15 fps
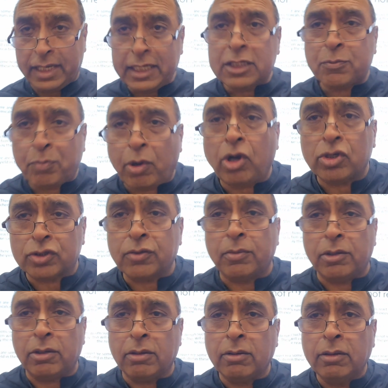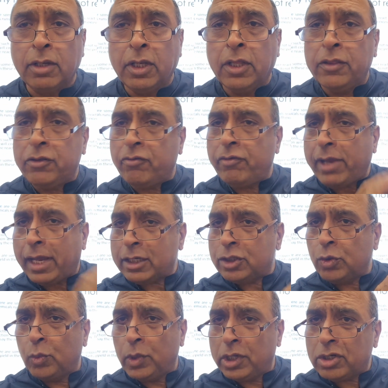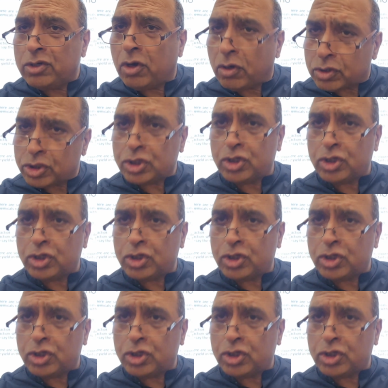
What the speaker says: is possible. The reaction will not